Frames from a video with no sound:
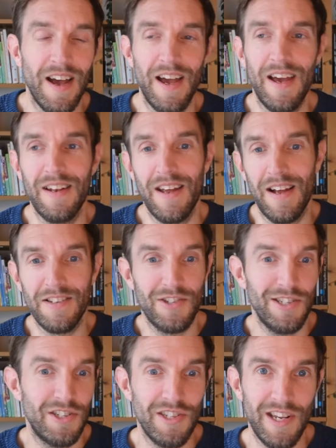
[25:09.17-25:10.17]
and
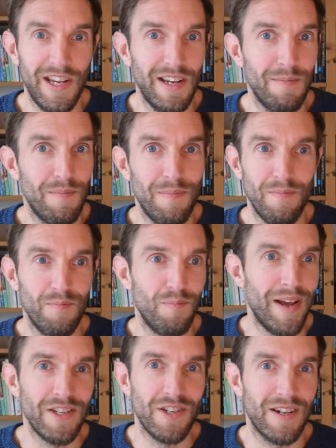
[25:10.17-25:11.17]
ANSI C
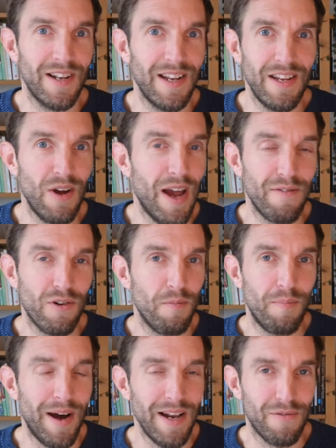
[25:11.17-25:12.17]
basically you have a
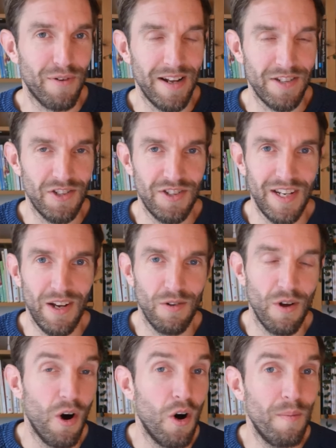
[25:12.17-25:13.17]
compiler for ANSI C
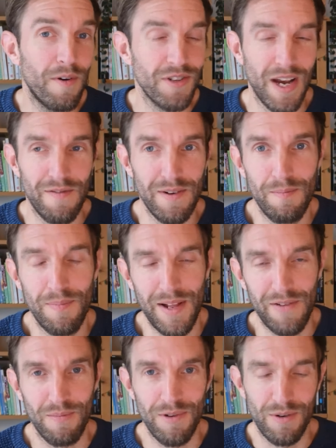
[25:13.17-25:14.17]
on almost every
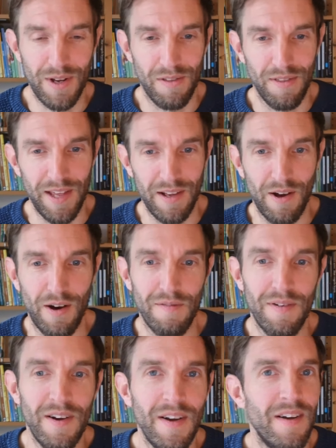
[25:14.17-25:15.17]
platform you can think
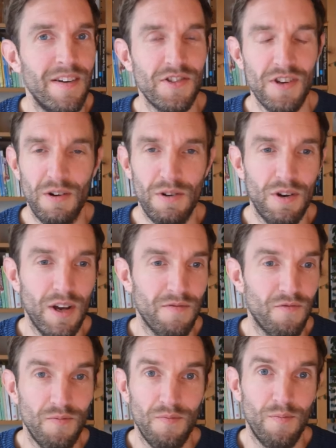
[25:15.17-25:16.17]
of. So you
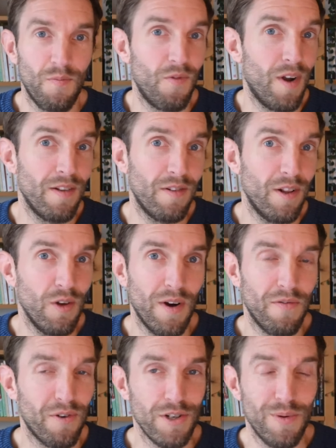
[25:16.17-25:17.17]
can run
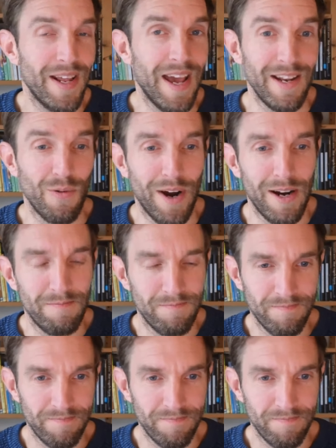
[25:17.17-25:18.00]
Lua virtually anywhere.